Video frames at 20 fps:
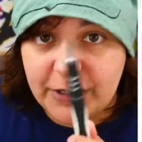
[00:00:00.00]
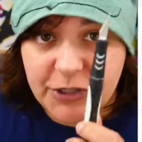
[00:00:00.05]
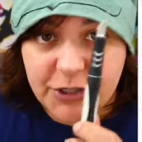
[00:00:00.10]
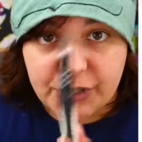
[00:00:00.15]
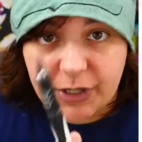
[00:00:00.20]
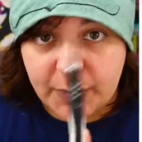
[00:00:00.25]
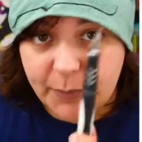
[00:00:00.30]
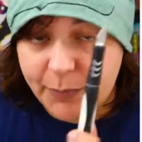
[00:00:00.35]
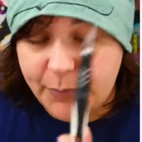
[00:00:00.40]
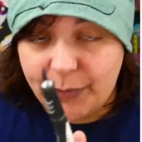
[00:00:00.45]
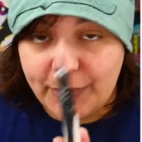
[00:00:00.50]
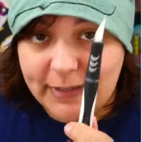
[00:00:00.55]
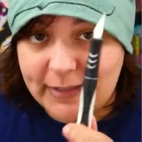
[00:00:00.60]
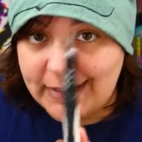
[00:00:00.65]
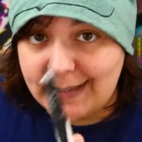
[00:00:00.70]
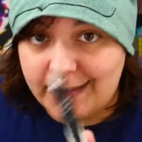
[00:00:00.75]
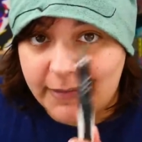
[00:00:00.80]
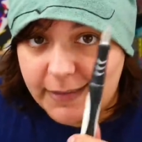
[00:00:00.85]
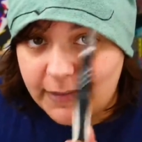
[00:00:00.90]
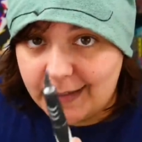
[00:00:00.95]
sharp
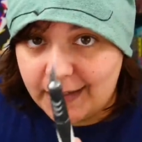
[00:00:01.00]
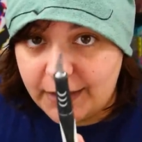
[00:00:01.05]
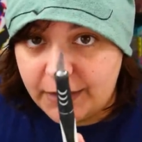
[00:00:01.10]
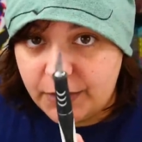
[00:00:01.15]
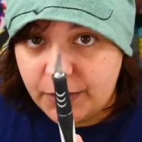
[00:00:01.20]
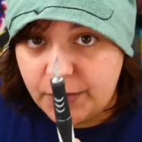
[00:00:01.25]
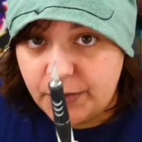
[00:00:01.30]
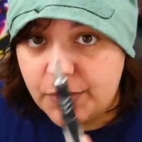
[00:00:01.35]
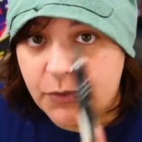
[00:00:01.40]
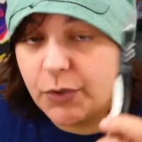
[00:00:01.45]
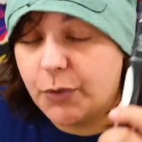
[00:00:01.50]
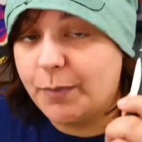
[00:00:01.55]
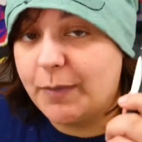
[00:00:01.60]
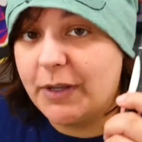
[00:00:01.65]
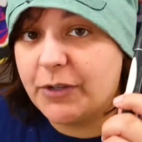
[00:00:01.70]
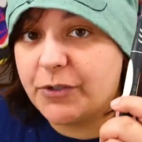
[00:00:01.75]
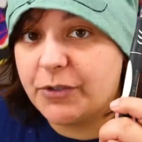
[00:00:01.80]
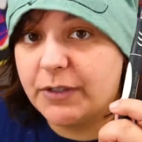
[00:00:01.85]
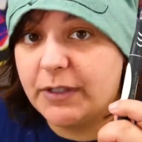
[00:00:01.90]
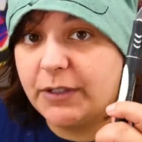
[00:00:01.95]
pointy thing at you, so
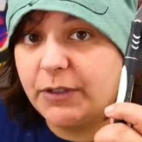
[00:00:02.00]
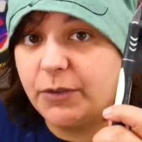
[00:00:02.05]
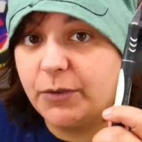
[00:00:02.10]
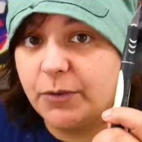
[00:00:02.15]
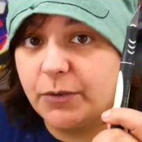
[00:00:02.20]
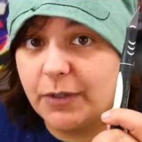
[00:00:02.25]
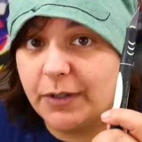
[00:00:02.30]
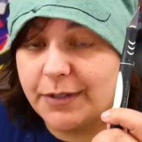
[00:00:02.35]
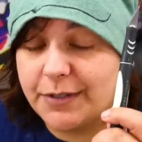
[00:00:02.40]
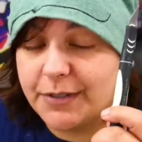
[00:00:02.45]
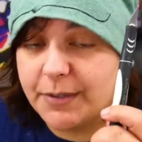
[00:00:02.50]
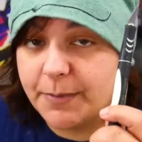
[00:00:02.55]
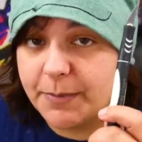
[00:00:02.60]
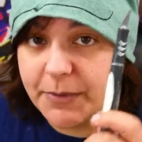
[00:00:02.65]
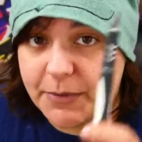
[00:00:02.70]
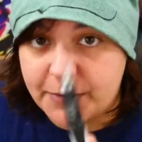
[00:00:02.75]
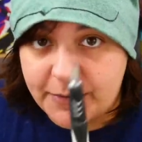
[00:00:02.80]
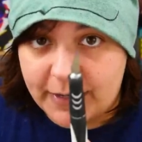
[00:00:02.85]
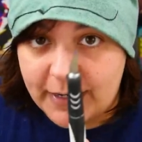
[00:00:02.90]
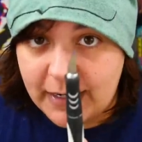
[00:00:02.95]
make sure that you are
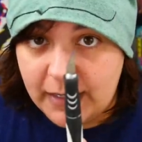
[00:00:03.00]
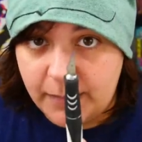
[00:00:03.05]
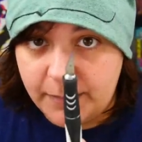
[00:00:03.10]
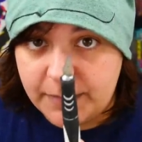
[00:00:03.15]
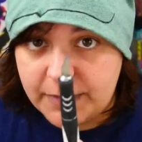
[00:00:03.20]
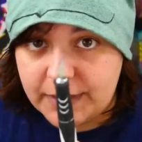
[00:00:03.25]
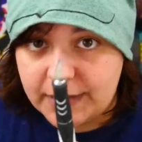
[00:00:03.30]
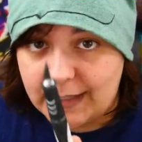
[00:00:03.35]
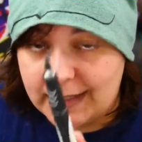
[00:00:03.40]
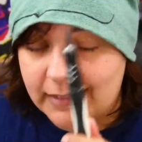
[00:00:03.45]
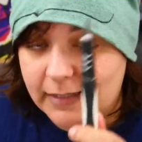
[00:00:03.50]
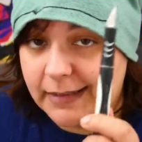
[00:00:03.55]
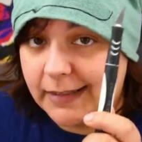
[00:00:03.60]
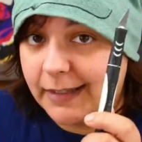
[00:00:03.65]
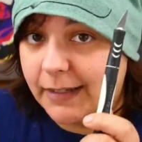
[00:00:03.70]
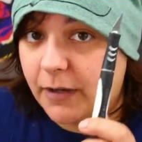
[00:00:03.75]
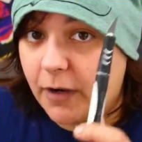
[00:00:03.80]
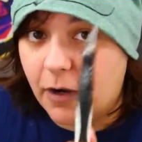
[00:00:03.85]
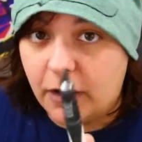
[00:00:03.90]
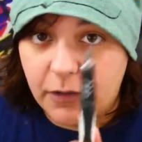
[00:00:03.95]
subscribed and
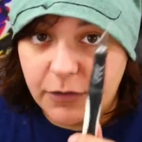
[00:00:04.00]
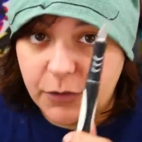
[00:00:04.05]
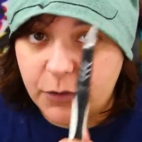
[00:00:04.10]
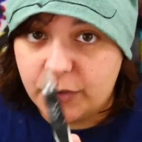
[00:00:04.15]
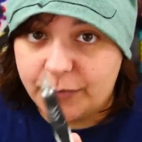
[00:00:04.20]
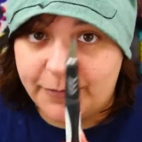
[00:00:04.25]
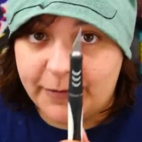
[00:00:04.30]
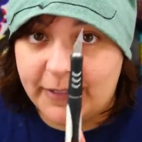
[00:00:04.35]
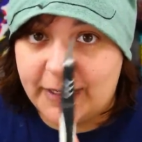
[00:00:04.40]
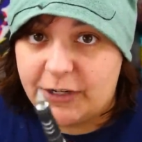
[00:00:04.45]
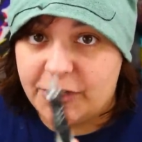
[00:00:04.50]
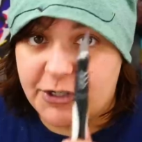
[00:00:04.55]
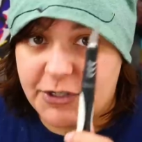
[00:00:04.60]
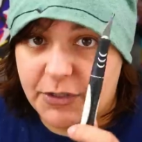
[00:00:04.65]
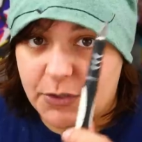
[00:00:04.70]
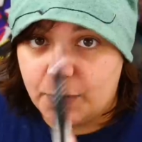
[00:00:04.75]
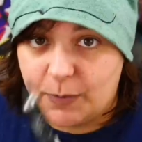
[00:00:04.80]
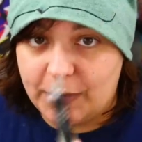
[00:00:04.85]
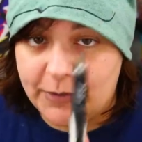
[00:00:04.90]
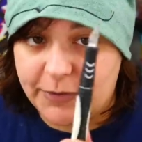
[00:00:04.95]
click all
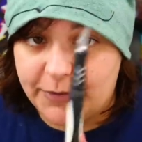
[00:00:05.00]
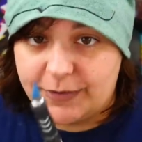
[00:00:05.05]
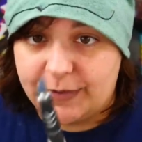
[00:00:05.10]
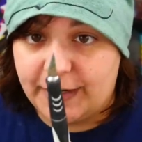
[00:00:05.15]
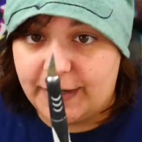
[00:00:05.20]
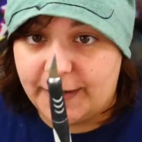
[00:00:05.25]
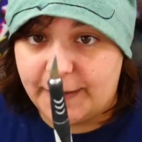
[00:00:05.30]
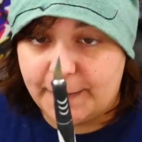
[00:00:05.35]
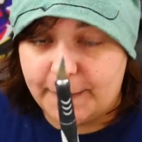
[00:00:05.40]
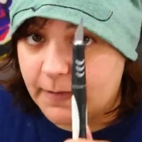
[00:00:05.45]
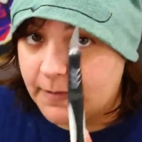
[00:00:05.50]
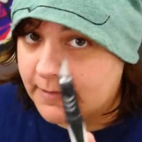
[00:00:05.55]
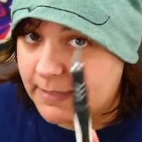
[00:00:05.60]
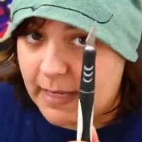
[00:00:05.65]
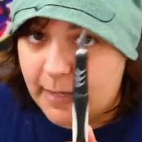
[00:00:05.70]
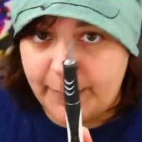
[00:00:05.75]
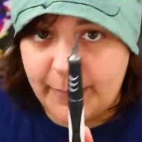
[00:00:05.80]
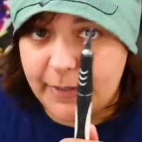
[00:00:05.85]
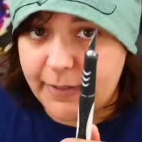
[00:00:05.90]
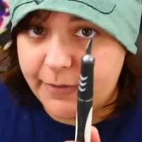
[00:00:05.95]
notifications while you're there. This
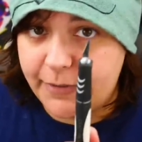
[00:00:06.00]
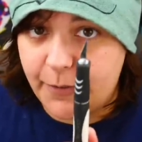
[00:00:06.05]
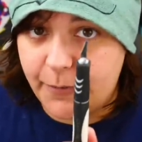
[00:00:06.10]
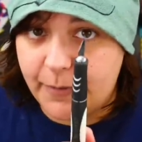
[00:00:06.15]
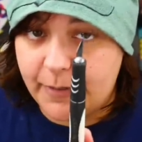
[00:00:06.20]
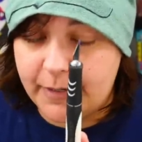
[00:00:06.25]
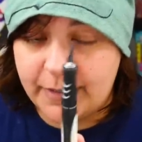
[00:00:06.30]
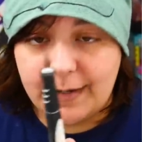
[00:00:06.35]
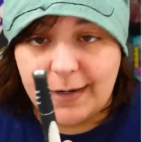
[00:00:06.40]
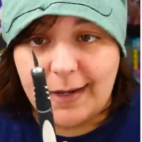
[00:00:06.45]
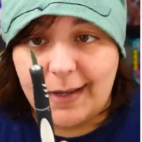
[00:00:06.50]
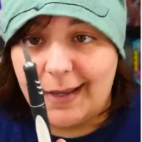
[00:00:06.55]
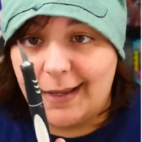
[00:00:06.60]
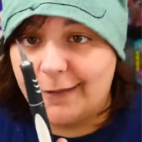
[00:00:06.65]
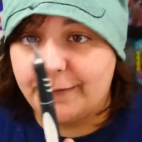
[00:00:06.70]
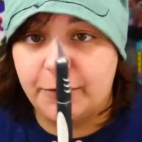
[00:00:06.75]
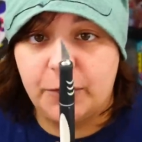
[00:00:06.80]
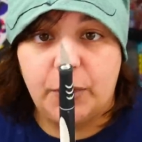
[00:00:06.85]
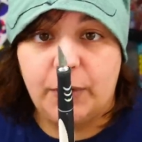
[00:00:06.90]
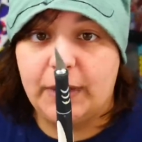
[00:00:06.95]
came out of nowhere. I
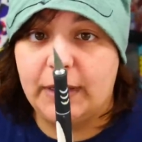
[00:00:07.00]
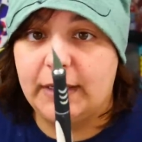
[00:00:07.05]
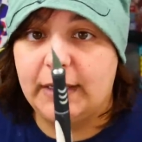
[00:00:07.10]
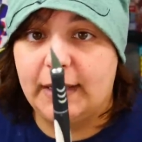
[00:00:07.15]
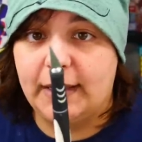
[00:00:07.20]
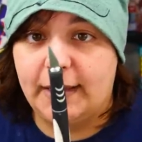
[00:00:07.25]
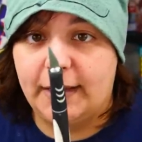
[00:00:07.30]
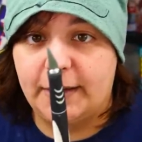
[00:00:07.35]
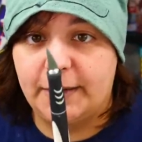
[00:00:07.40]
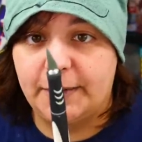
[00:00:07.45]
have no idea how.